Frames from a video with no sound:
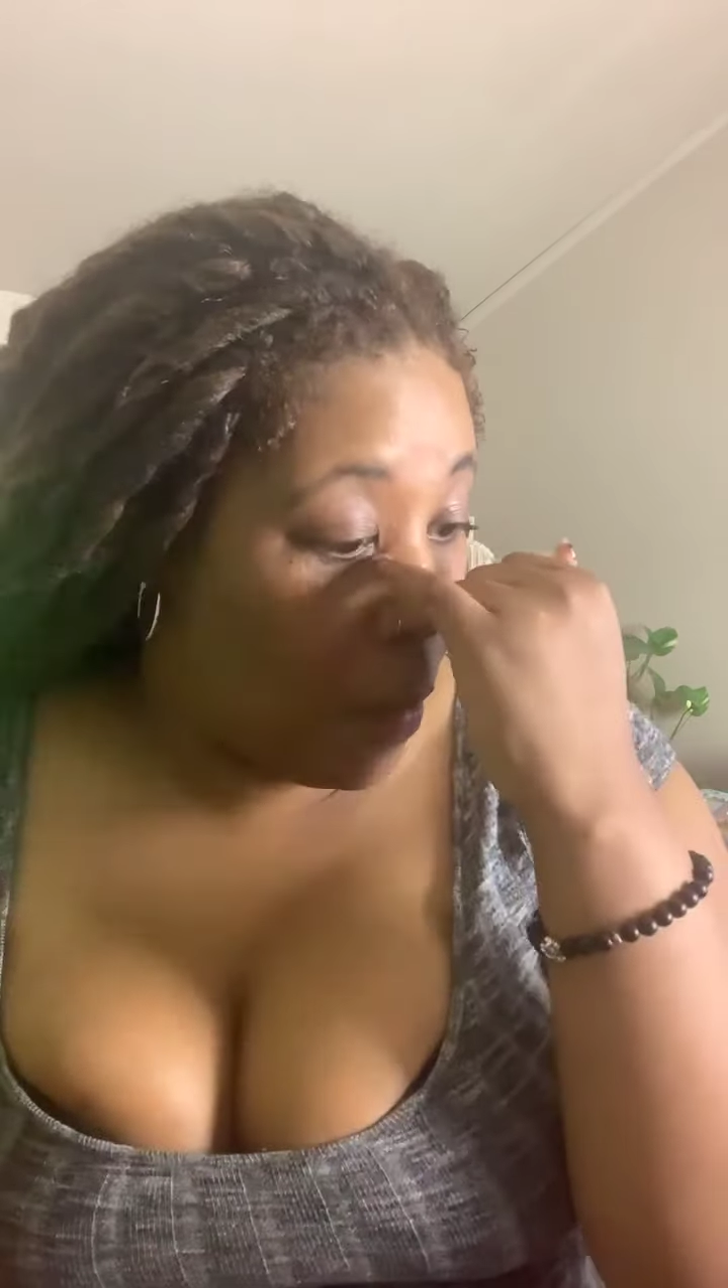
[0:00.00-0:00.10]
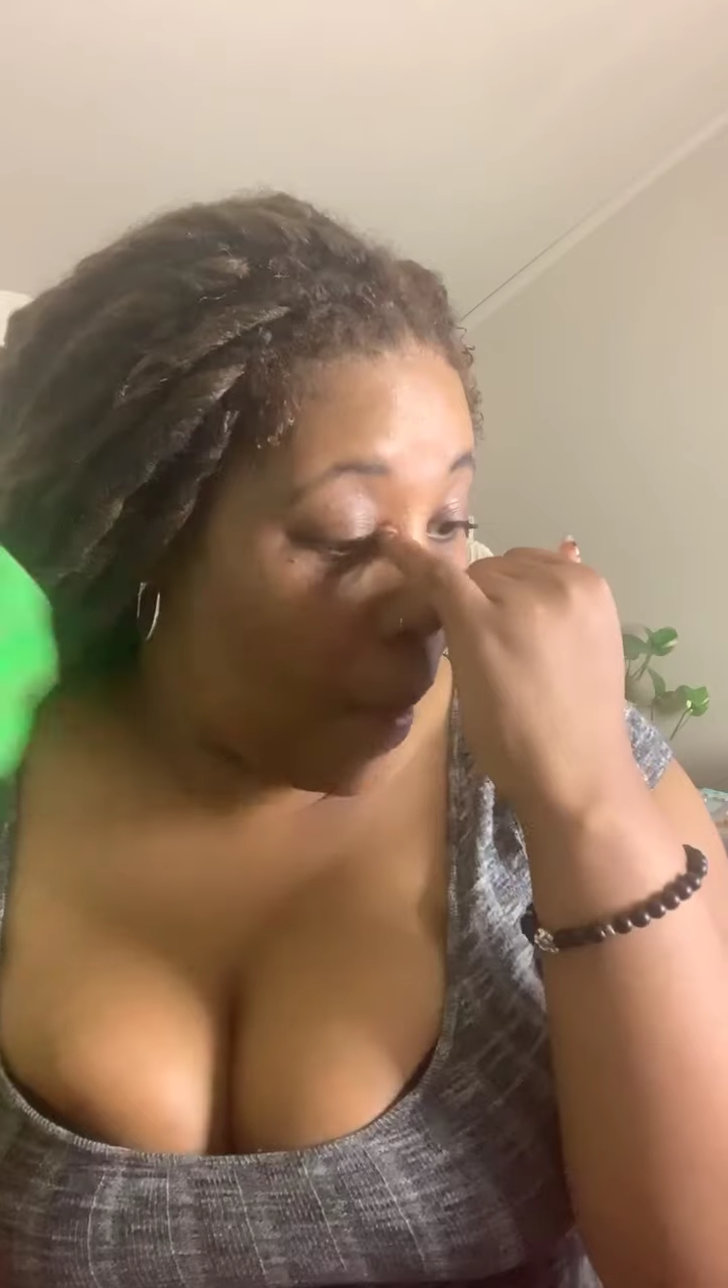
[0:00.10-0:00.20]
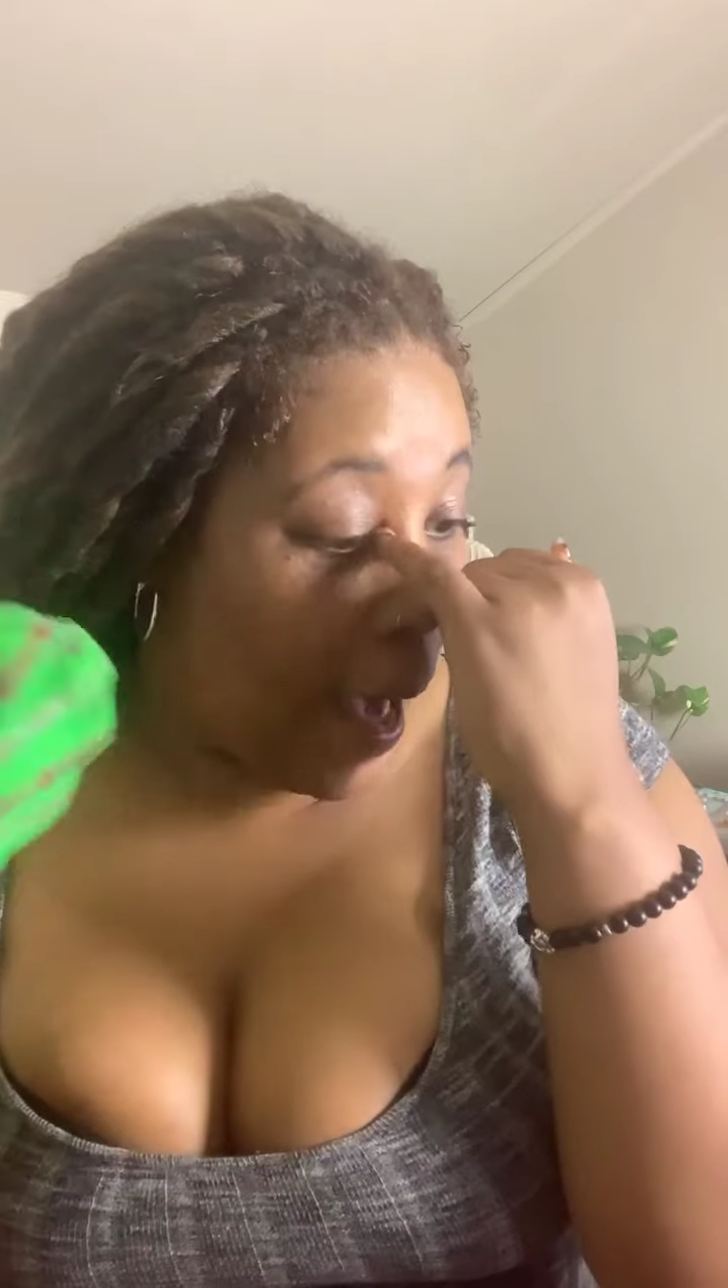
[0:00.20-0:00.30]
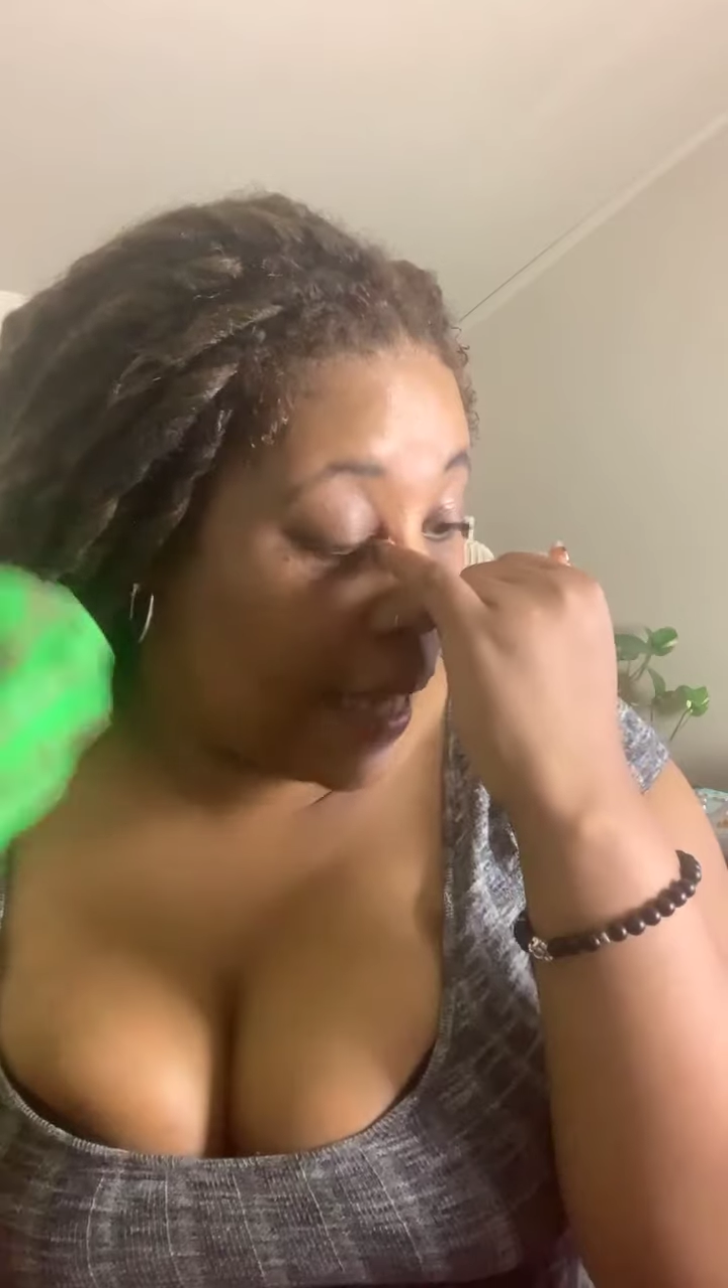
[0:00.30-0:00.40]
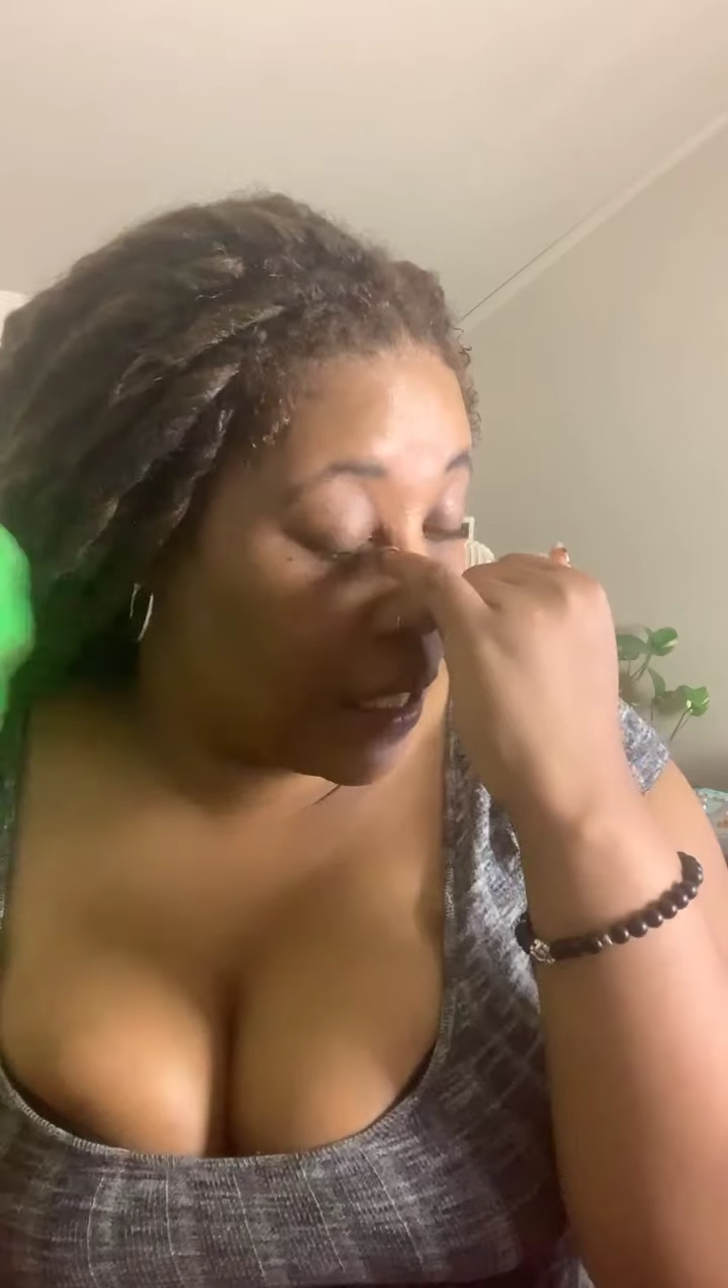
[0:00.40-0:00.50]

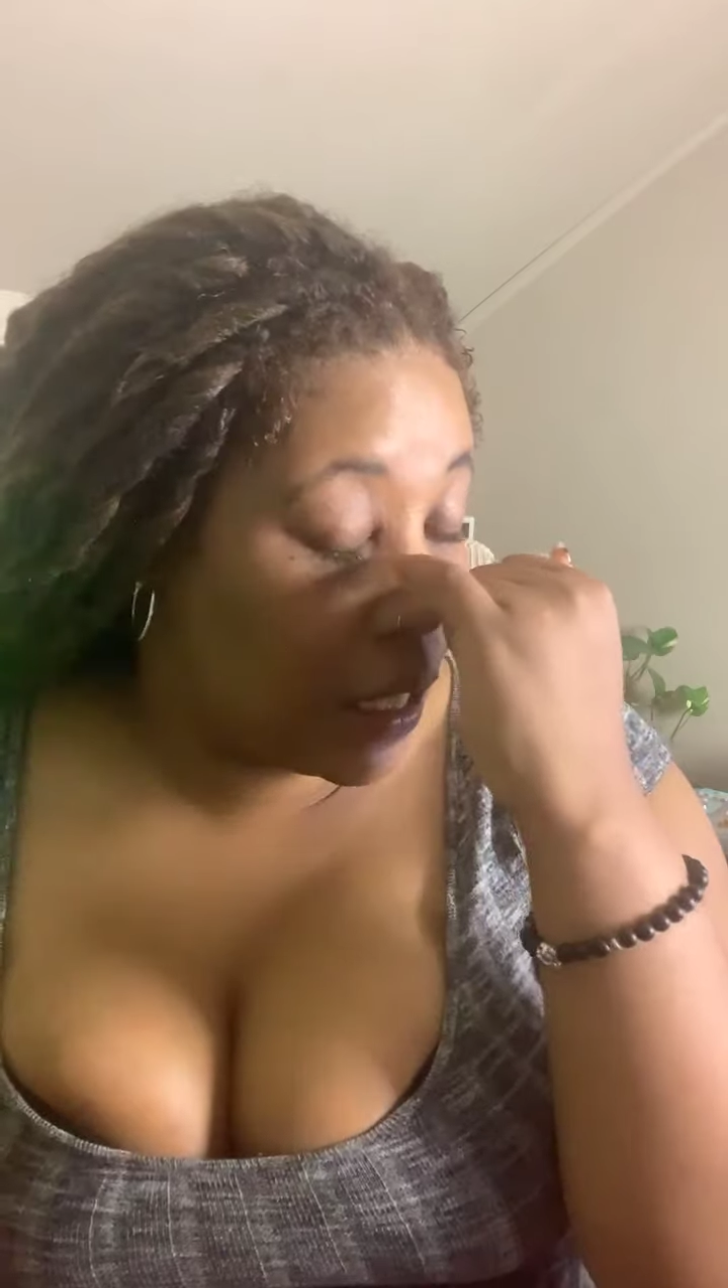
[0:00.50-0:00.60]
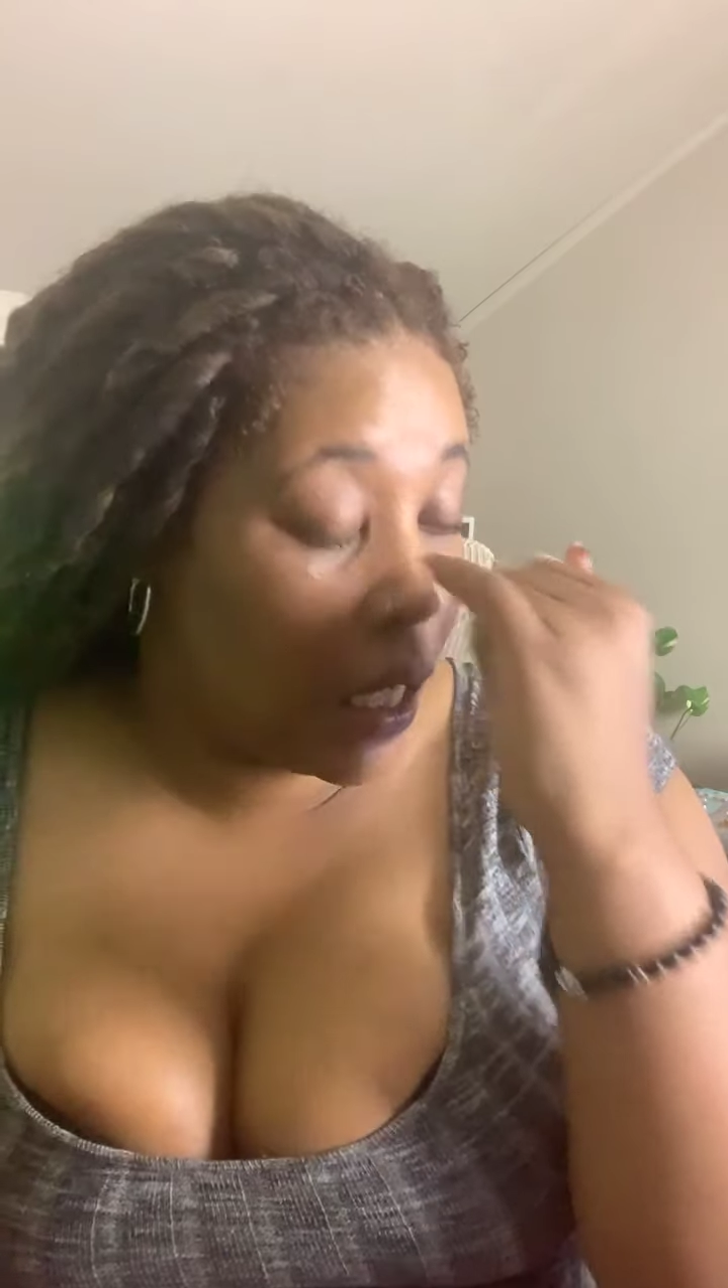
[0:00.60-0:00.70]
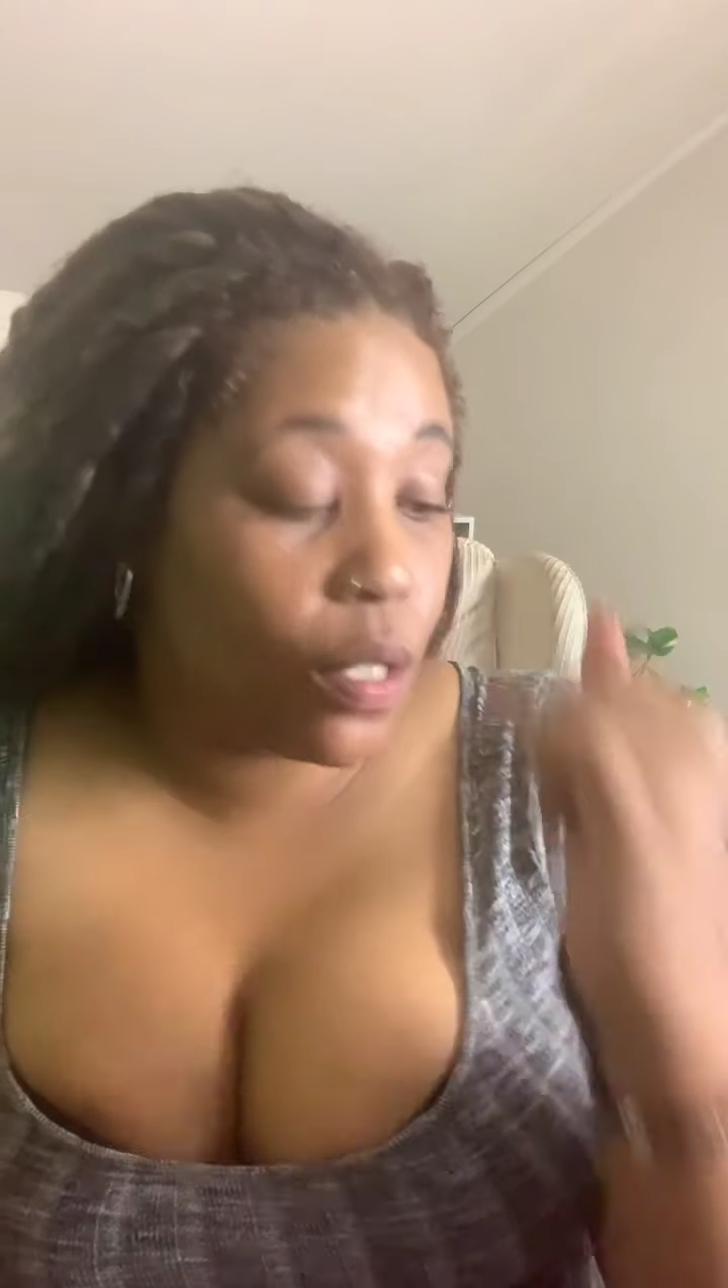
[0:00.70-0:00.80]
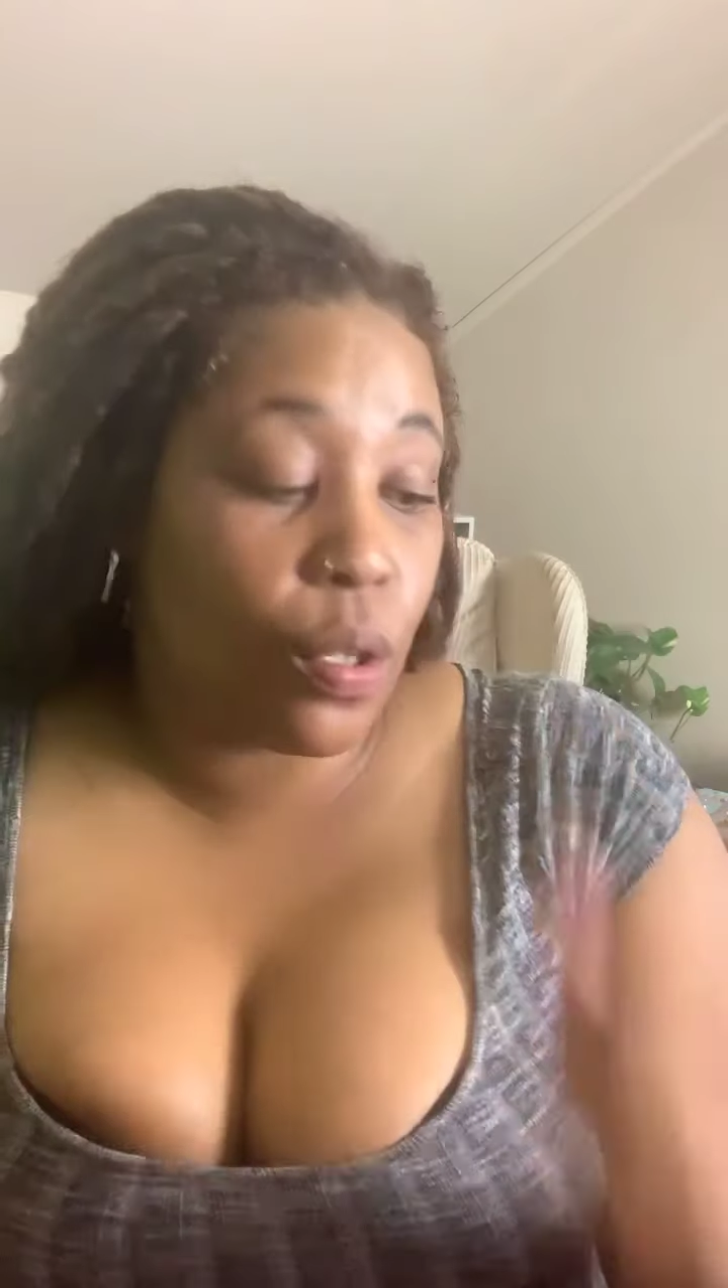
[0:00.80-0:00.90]
Pisces,